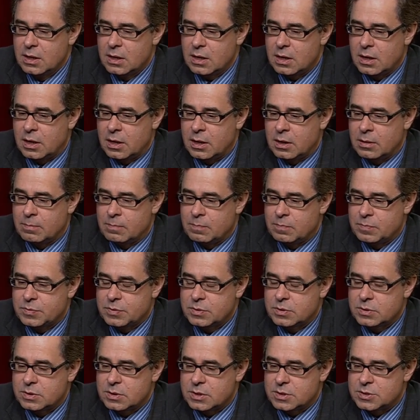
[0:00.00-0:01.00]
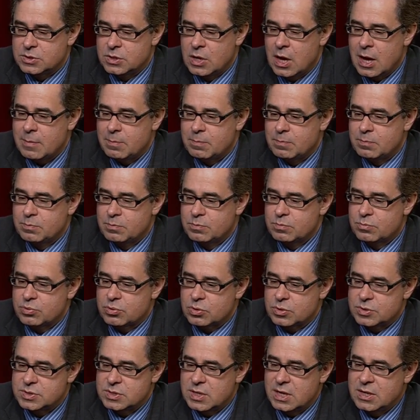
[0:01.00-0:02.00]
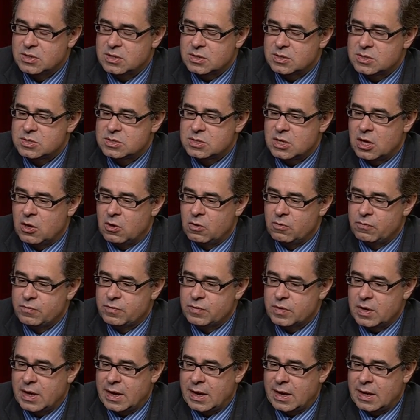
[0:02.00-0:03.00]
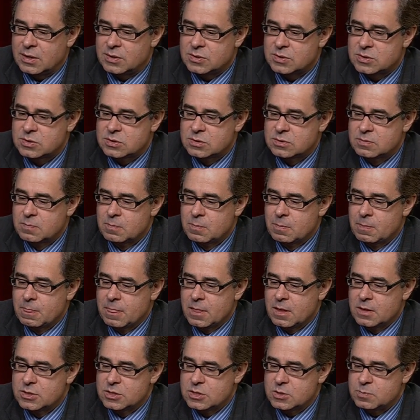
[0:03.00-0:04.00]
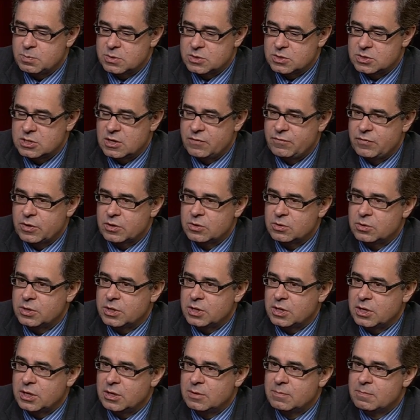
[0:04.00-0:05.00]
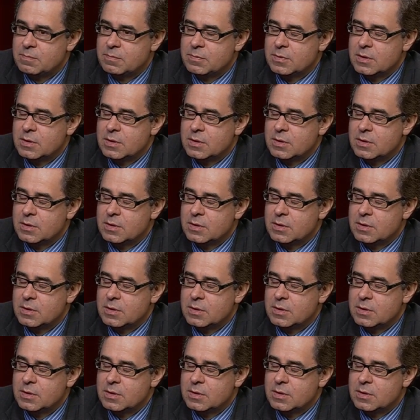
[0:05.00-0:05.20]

um, does not present itself as specifically